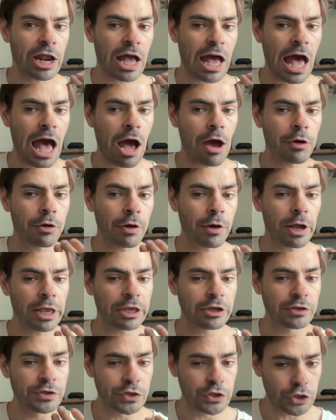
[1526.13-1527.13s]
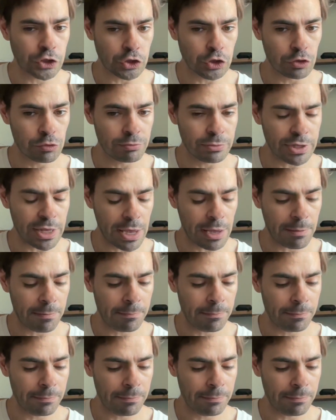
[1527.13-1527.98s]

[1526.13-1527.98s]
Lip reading: how do I consume them